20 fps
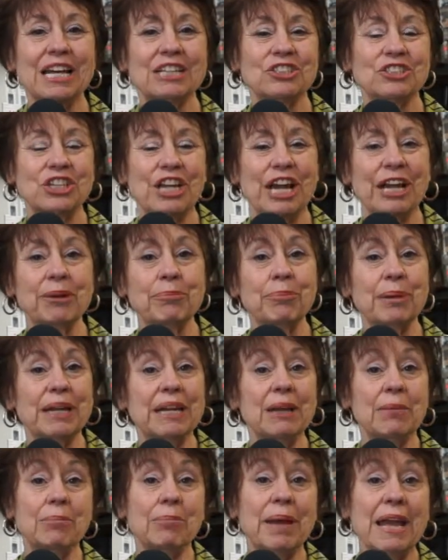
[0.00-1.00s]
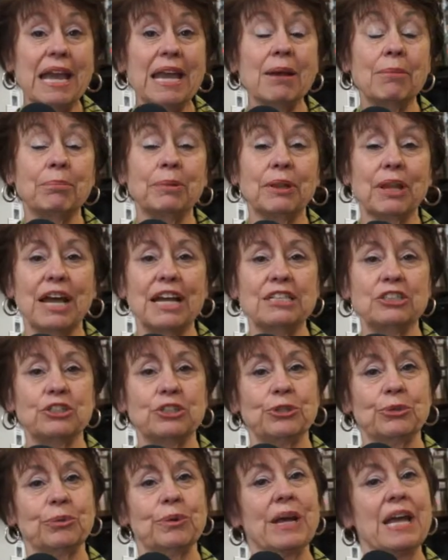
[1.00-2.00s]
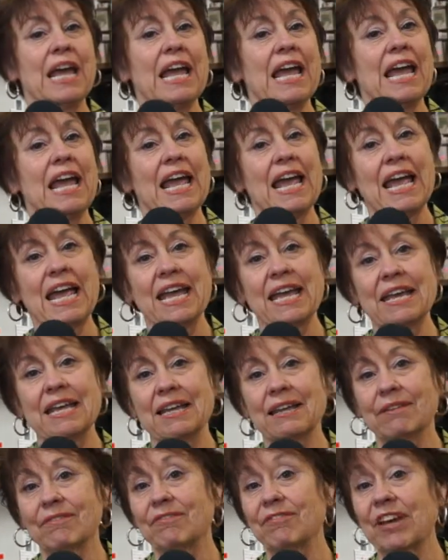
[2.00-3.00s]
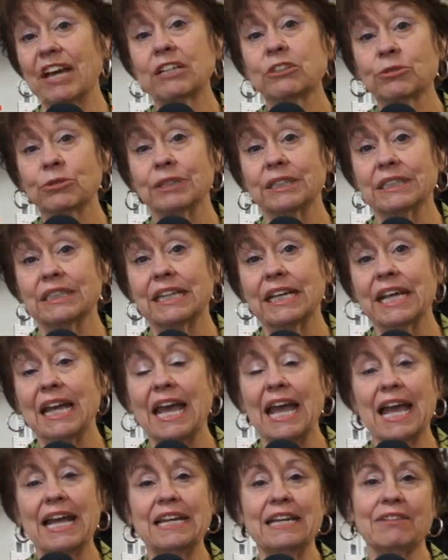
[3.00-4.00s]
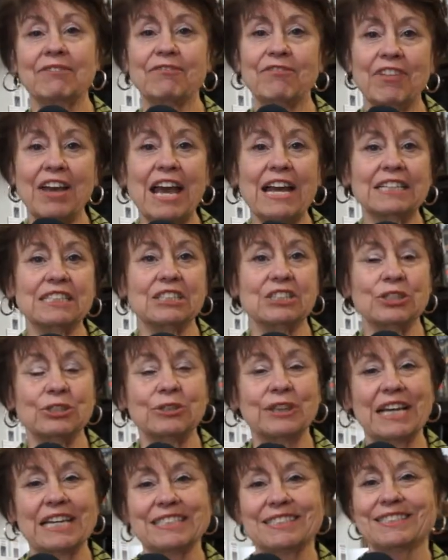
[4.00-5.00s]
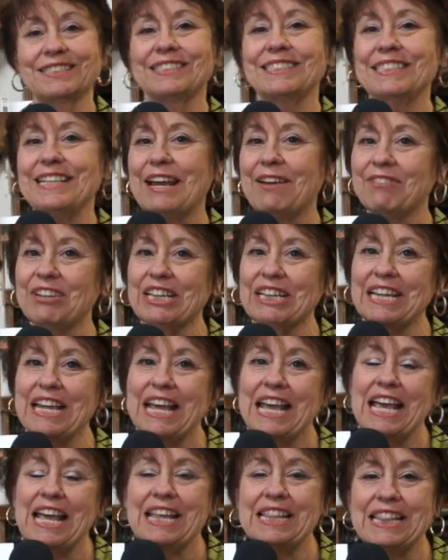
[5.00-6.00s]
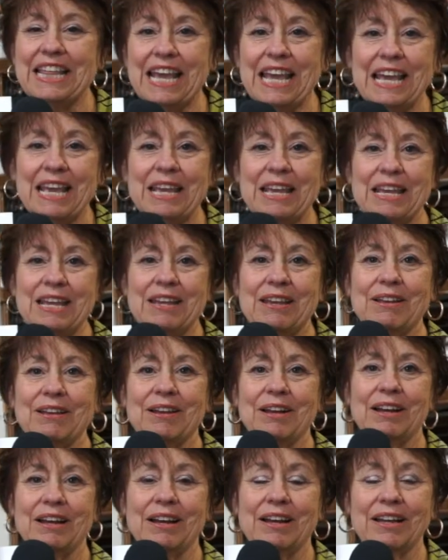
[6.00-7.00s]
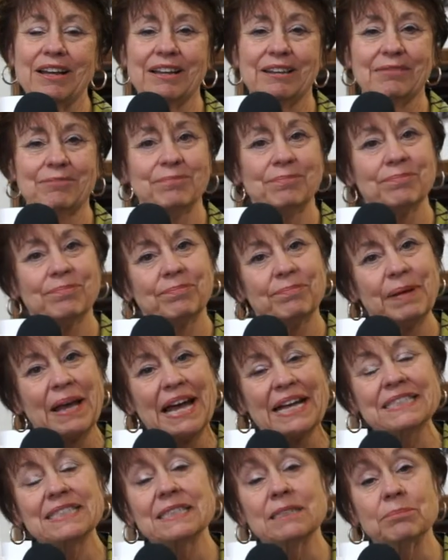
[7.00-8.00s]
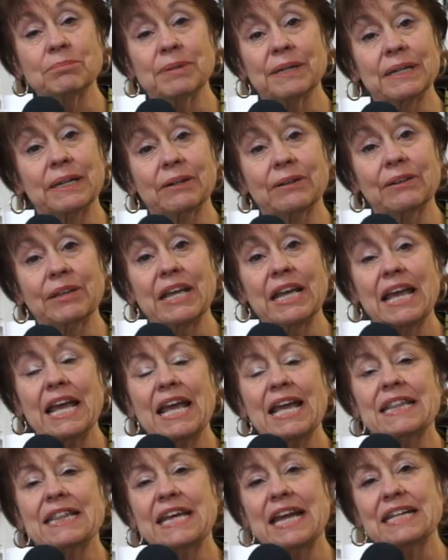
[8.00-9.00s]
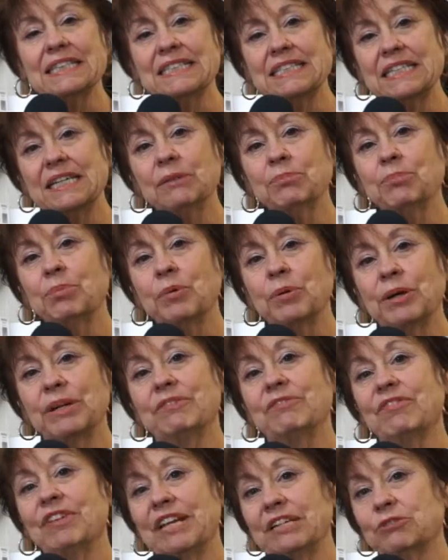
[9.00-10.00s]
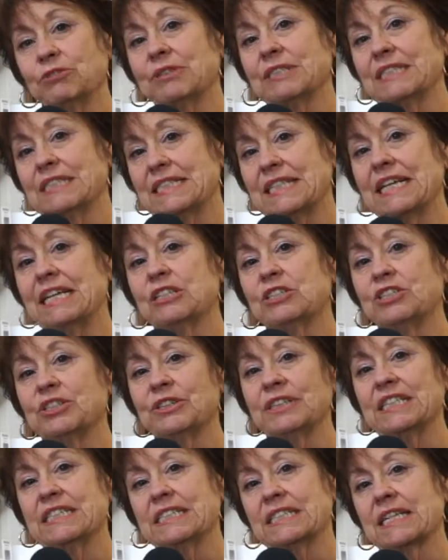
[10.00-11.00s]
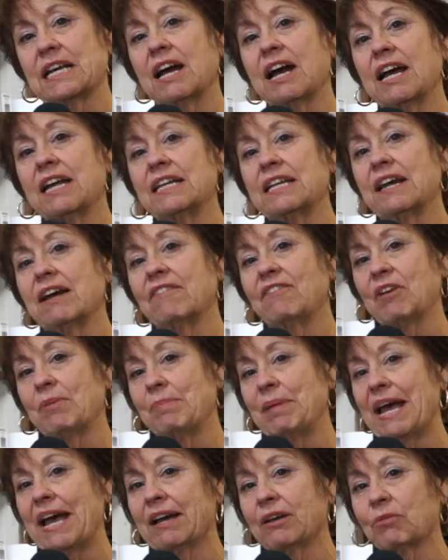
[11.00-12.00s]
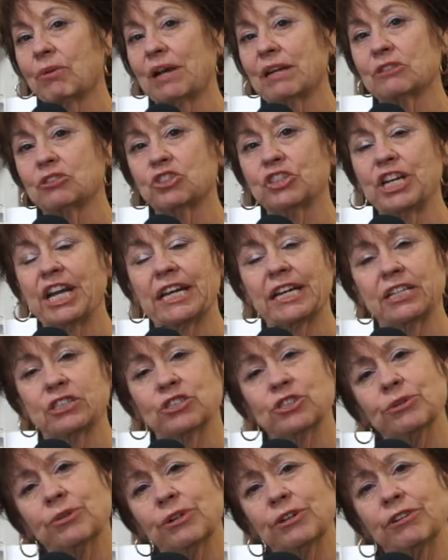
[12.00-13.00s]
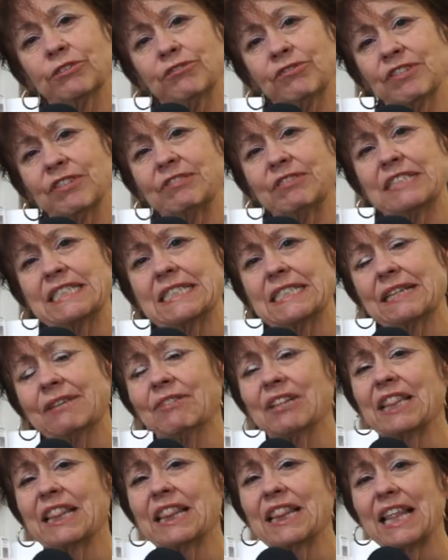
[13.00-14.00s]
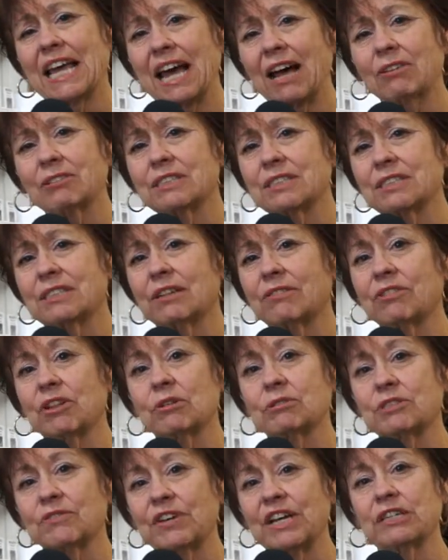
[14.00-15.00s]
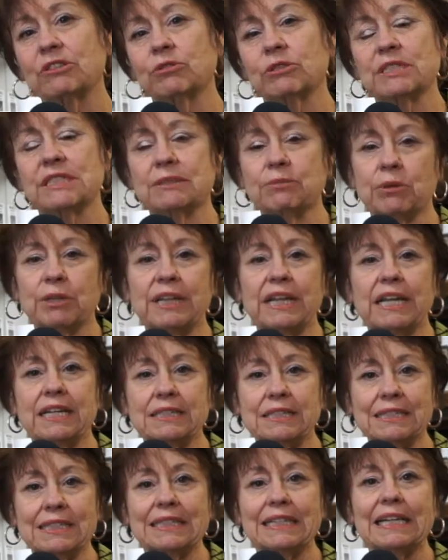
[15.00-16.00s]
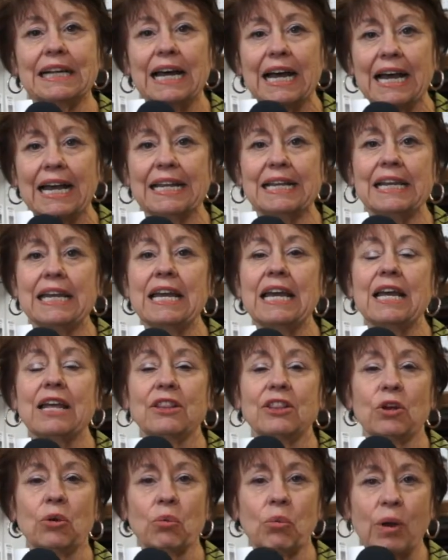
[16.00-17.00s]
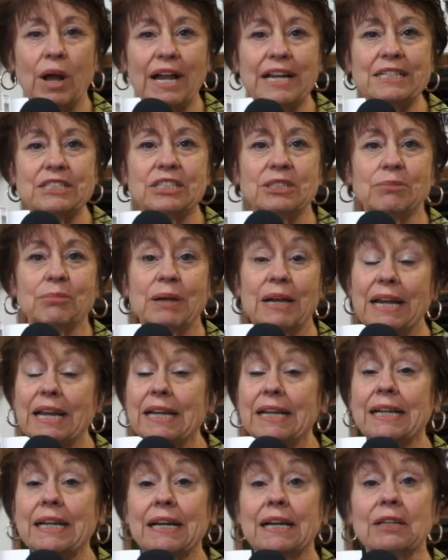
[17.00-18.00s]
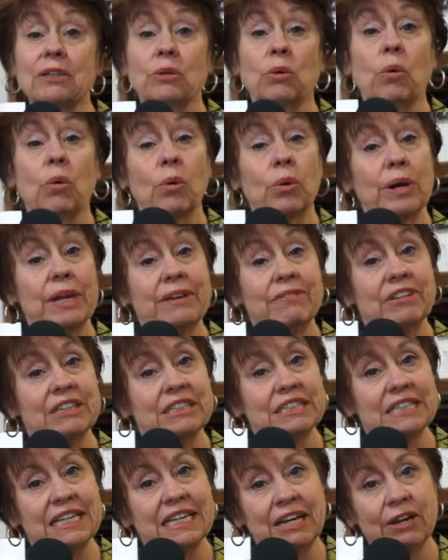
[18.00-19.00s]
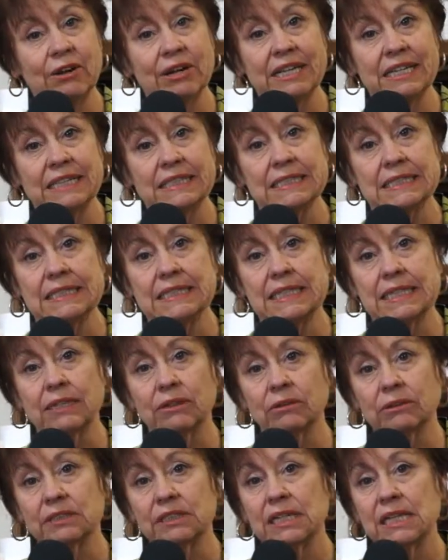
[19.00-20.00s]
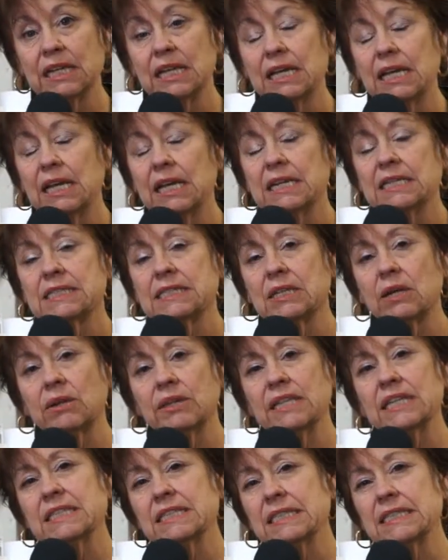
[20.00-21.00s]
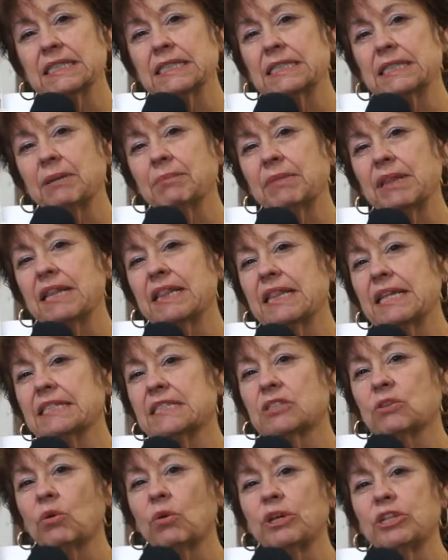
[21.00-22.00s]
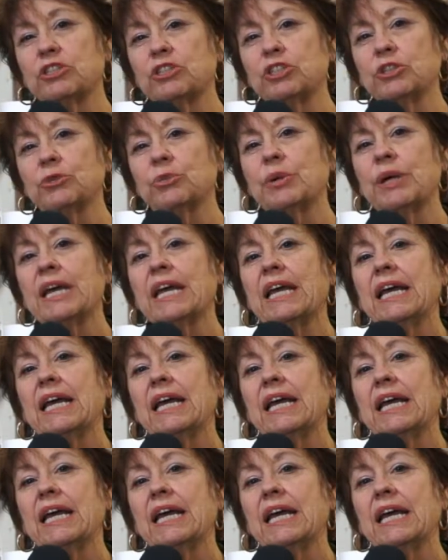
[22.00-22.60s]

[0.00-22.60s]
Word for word: check, but it may apply to a veteran. And in fact, in 2007, they uh, passed a bill that did put veterans into this kind of a background check, and 257,000 of those veterans were then denied the right to buy a gun or even to carry concealed. So, this is something that's going to